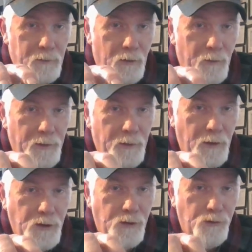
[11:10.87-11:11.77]
You know, in,
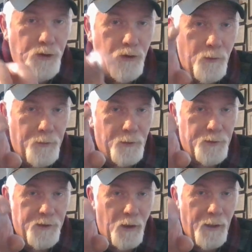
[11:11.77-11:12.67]
in YouTube
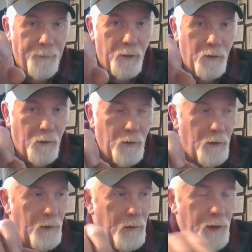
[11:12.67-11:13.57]
time,
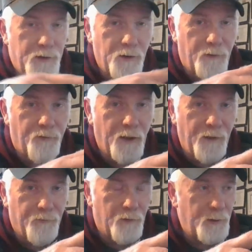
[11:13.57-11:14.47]
it took
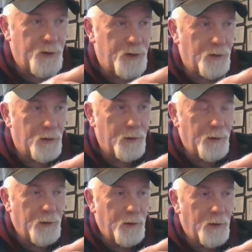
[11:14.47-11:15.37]
forever, I'm sure.
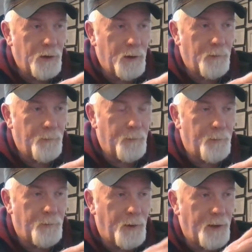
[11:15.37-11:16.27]
Uh,
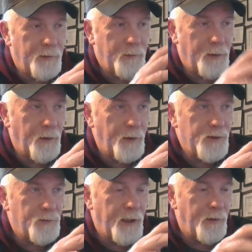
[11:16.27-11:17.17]
but there it
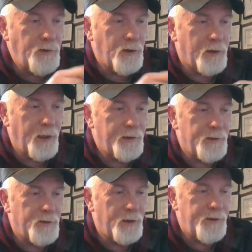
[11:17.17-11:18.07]
is now that you're connected.
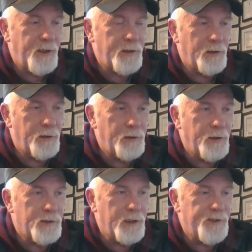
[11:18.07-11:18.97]
So let's take,
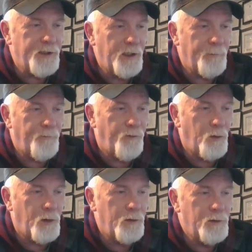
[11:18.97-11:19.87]
let's listen up
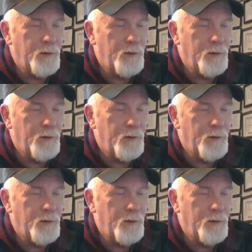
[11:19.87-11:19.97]
for